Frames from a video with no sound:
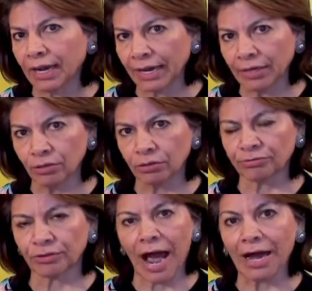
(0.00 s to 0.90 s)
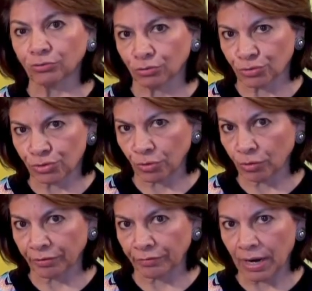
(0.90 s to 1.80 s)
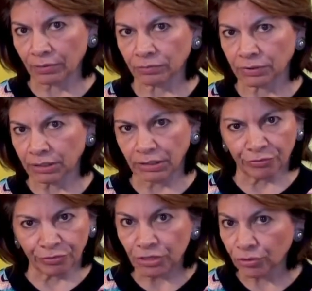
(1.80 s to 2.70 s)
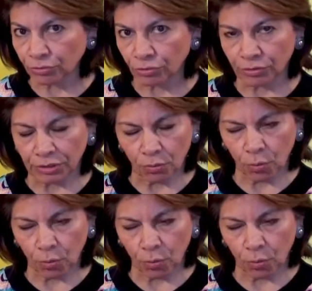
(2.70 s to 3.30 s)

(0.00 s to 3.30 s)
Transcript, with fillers: kind of actors all around the region or the